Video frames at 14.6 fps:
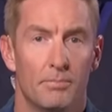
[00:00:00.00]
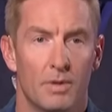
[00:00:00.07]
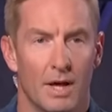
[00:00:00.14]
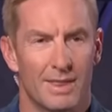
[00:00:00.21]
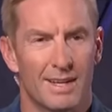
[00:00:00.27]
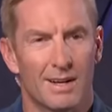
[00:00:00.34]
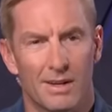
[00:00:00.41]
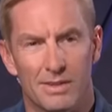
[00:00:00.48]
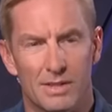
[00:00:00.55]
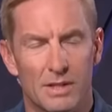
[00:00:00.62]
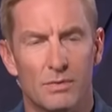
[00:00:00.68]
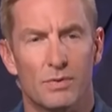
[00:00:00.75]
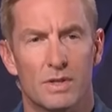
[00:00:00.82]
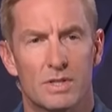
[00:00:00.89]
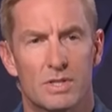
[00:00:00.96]
I think on
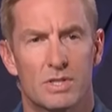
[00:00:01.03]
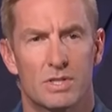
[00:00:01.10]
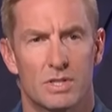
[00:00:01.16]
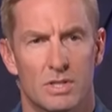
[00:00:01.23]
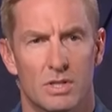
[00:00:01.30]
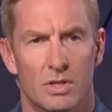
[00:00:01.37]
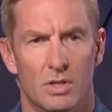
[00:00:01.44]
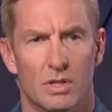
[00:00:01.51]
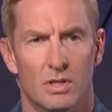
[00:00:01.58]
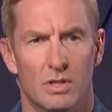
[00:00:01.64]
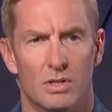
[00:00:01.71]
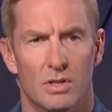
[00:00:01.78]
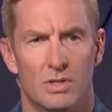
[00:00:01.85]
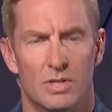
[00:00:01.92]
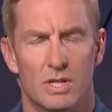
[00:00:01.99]
defense,
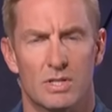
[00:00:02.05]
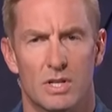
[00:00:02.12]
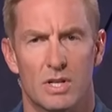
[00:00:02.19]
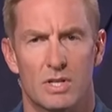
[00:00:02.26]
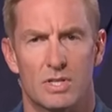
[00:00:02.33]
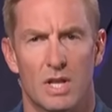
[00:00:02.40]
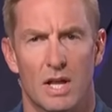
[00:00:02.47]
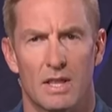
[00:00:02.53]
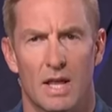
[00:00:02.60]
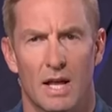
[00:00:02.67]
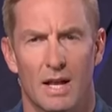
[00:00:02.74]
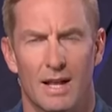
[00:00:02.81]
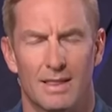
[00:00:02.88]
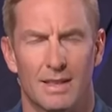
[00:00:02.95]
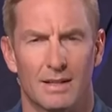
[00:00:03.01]
it's easy to say
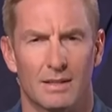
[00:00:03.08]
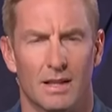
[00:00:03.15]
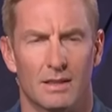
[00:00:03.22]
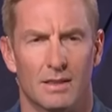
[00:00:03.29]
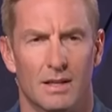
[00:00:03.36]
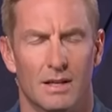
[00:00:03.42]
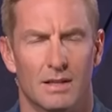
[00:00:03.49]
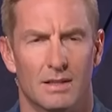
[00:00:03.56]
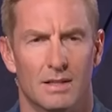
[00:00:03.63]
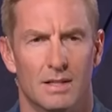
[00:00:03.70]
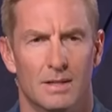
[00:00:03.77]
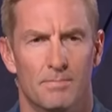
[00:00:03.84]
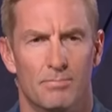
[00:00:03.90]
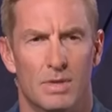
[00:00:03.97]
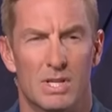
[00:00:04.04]
that. I think that
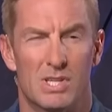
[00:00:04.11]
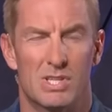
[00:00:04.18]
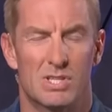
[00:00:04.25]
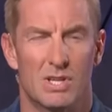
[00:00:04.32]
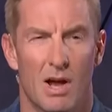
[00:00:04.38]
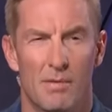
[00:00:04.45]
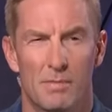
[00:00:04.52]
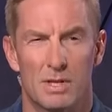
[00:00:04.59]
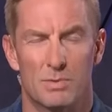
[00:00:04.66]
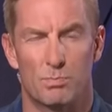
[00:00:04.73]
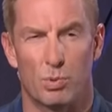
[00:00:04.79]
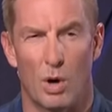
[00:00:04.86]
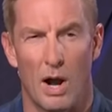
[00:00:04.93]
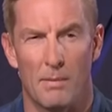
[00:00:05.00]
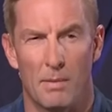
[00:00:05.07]
the sum is
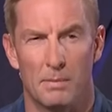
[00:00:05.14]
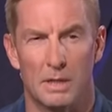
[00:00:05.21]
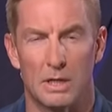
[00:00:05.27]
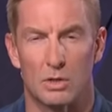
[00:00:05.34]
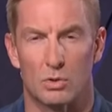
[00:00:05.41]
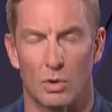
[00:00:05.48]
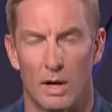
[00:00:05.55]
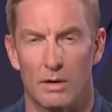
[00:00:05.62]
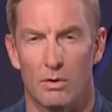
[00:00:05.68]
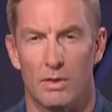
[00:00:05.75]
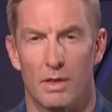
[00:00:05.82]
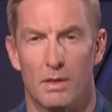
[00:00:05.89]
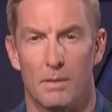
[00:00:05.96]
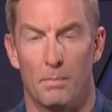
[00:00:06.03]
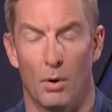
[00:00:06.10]
probably greater
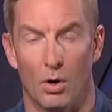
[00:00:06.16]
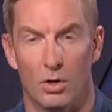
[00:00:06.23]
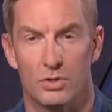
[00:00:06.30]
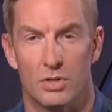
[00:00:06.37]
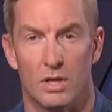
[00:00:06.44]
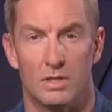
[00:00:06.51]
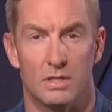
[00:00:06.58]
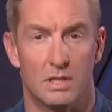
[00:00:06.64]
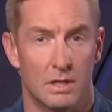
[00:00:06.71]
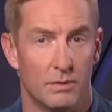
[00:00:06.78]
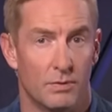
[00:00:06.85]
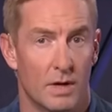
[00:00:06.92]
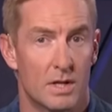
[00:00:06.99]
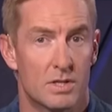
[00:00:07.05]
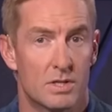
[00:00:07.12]
than the parts on
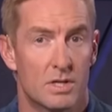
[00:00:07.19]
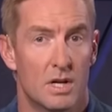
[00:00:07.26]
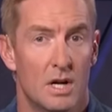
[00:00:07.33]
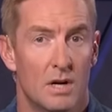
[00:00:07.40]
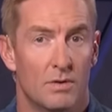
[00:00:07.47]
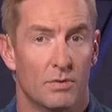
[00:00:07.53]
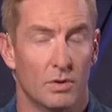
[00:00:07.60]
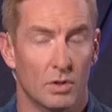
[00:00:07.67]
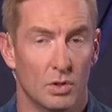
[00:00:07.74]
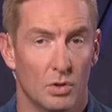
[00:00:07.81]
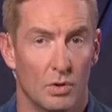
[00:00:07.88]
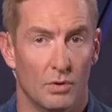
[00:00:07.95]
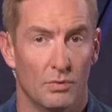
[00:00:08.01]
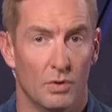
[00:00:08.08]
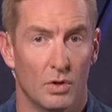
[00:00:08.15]
defense for
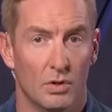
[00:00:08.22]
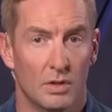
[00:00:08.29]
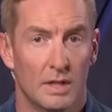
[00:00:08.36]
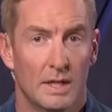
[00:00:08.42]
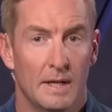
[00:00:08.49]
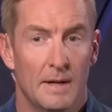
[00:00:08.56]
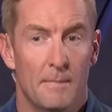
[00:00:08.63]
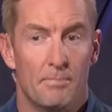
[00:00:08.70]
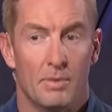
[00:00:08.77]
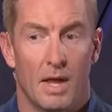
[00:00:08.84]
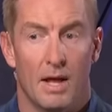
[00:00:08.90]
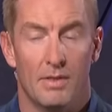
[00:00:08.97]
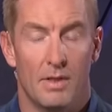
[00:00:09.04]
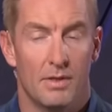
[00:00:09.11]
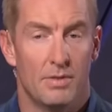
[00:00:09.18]
Louisville.
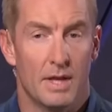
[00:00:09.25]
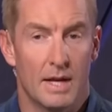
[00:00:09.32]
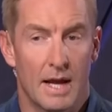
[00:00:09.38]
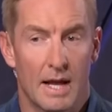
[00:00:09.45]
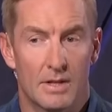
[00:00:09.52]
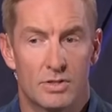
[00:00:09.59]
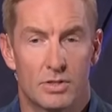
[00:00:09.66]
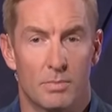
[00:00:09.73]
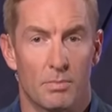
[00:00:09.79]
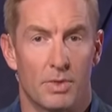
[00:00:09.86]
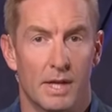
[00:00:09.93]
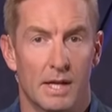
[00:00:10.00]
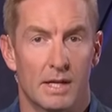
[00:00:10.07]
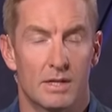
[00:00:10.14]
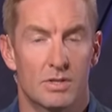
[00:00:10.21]
And then they had some
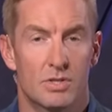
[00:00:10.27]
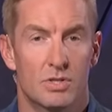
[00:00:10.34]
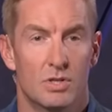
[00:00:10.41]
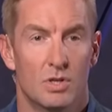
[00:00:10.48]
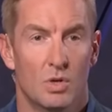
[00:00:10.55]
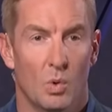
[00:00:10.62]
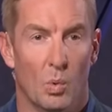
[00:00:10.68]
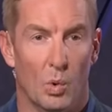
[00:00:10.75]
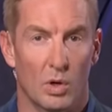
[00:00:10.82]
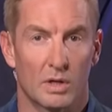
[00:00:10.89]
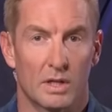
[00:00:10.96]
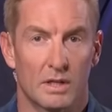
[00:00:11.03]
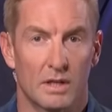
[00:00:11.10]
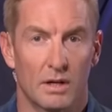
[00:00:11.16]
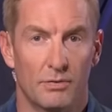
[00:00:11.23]
things work
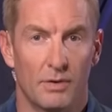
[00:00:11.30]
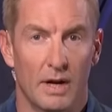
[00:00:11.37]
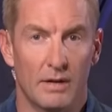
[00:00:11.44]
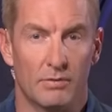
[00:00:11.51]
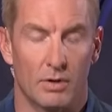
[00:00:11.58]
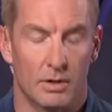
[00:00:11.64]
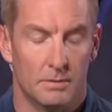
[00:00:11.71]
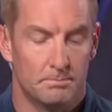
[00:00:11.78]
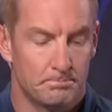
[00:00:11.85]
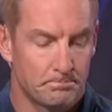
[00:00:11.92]
in their favor.